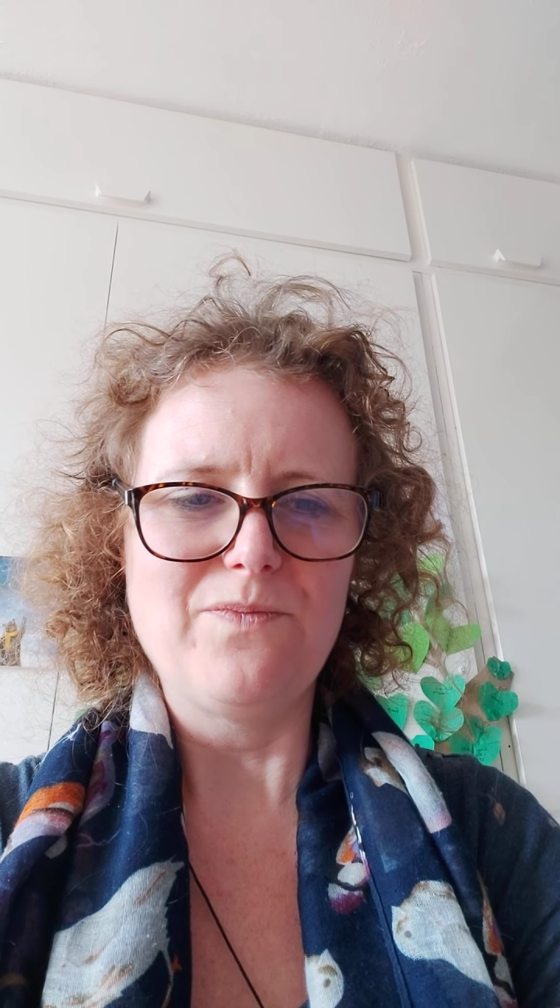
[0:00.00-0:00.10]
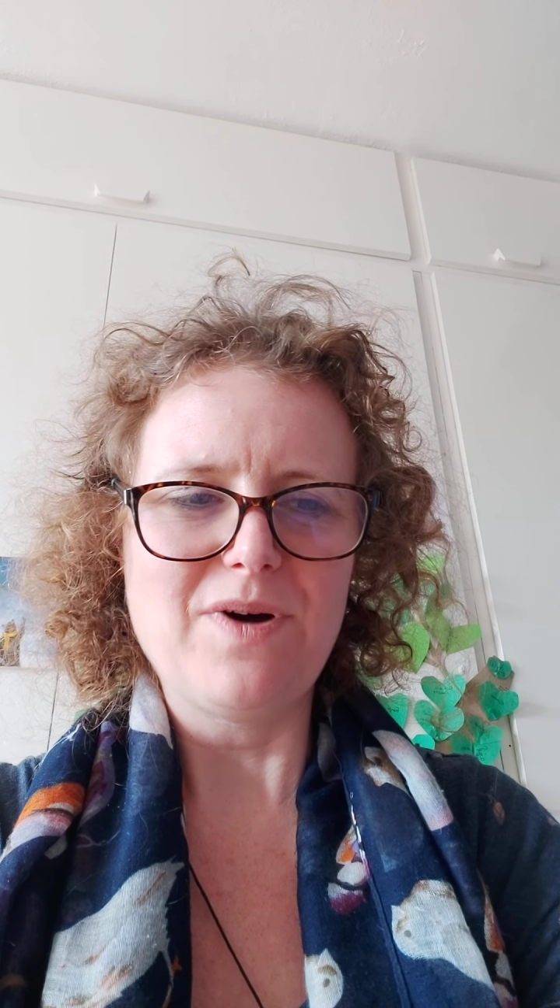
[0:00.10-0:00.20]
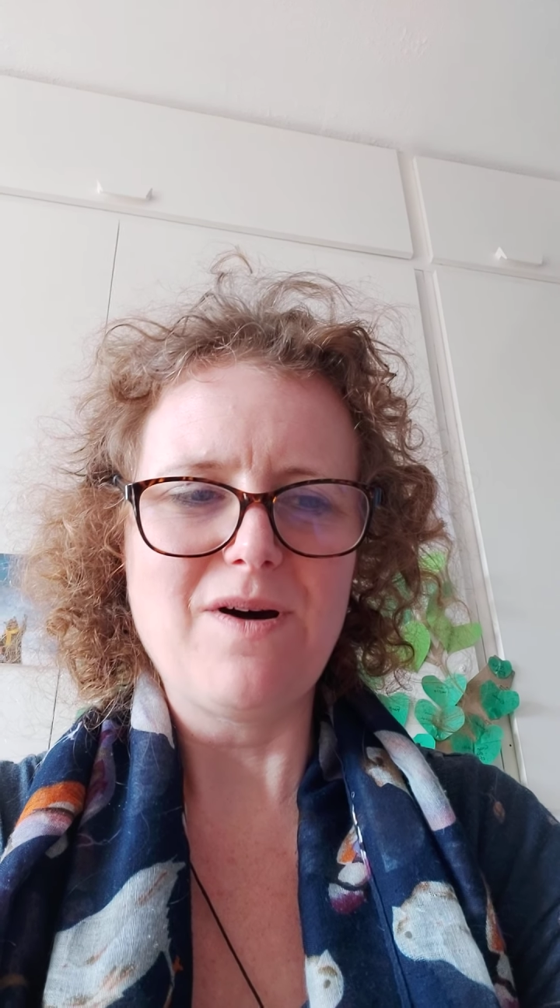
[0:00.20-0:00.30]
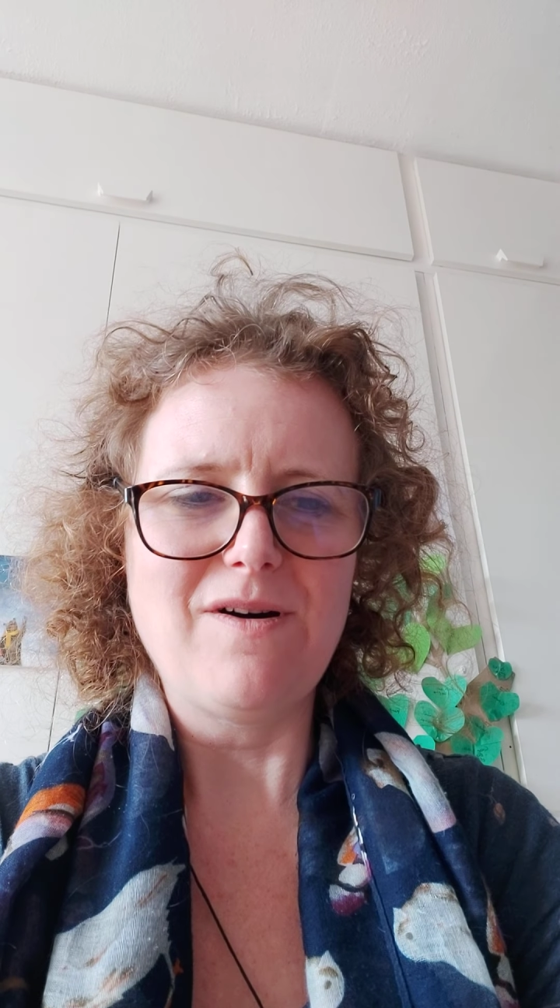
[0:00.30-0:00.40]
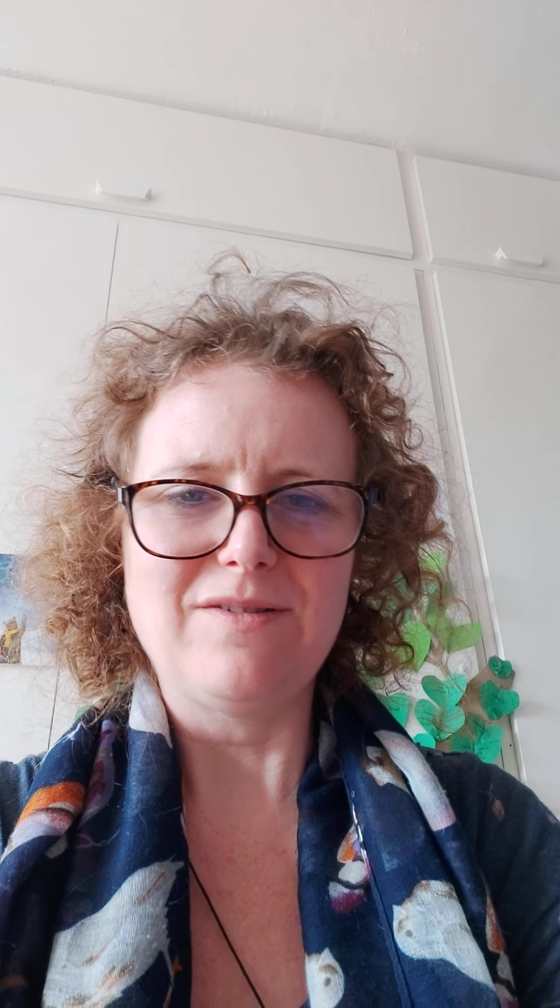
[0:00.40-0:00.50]

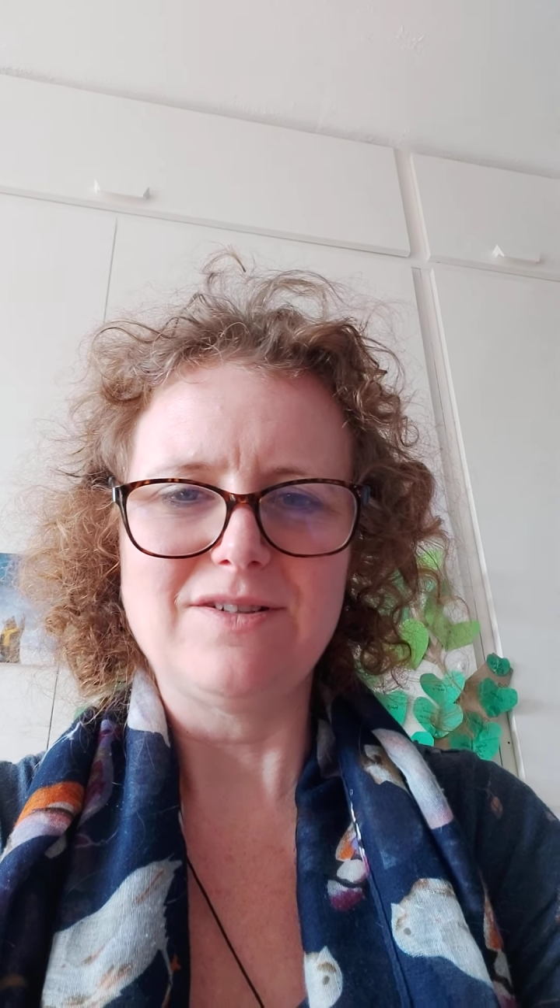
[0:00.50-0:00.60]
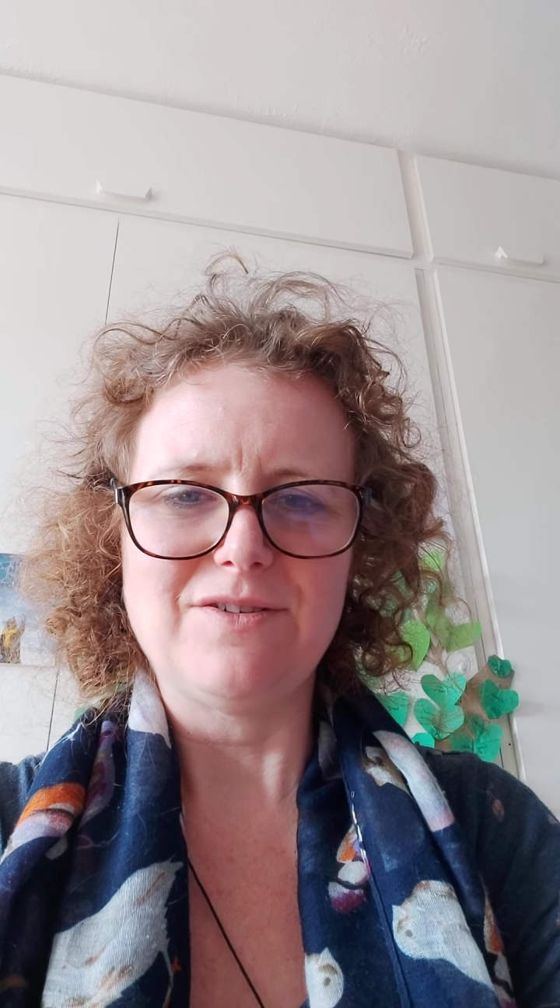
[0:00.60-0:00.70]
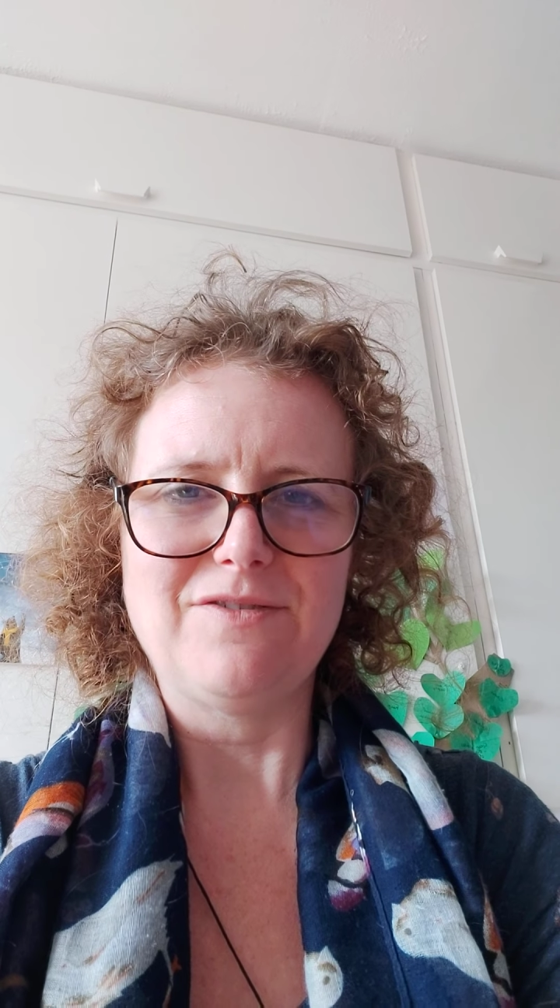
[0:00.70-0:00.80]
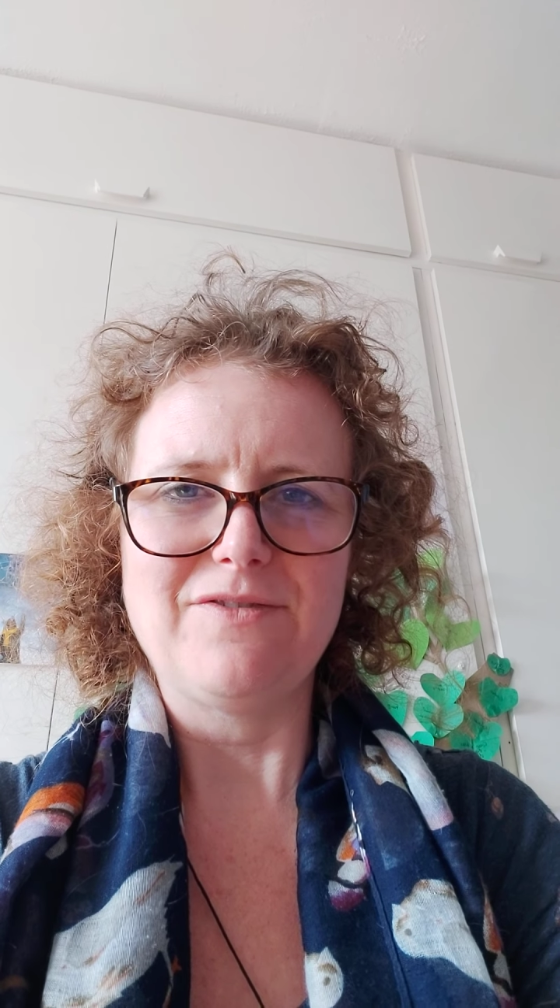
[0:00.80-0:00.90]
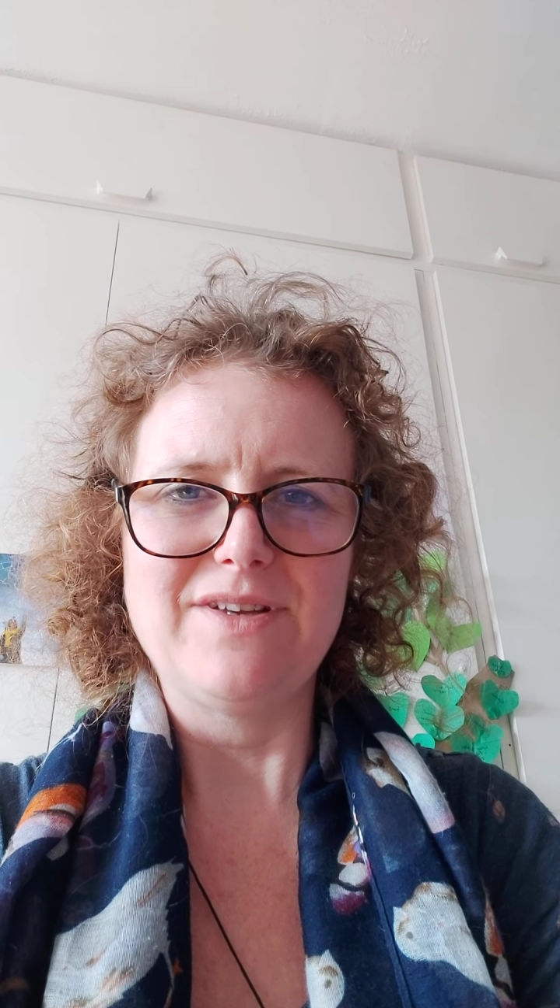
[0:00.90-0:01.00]
part
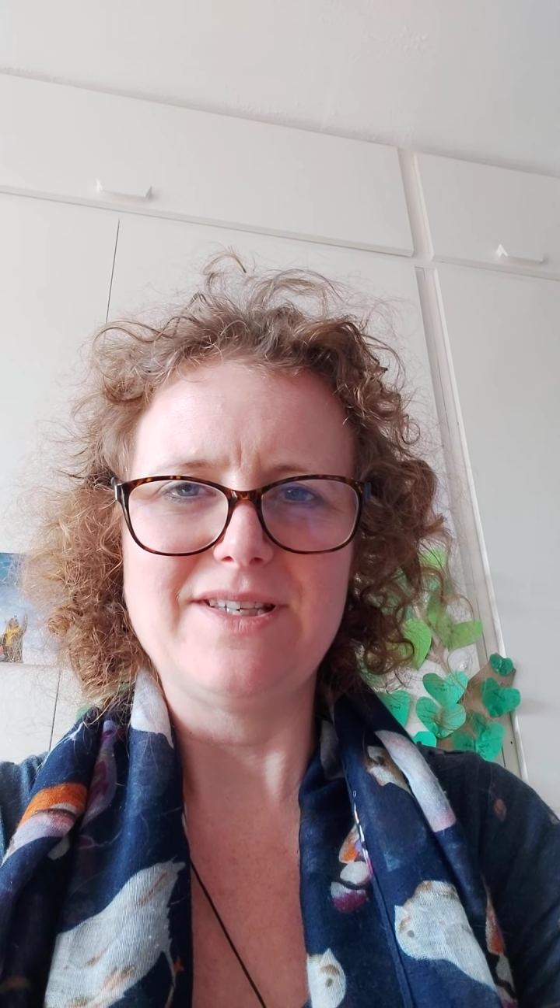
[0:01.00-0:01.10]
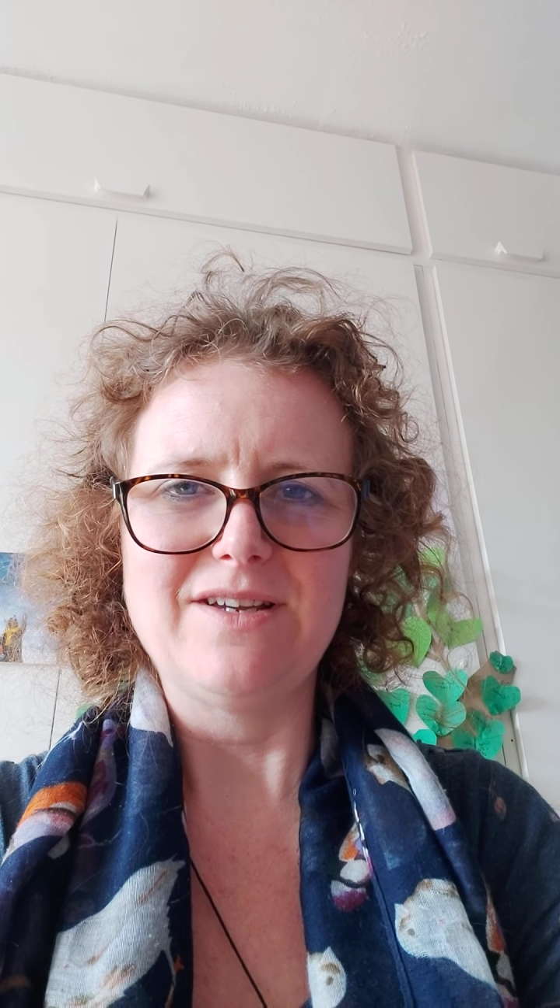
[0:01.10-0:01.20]
of this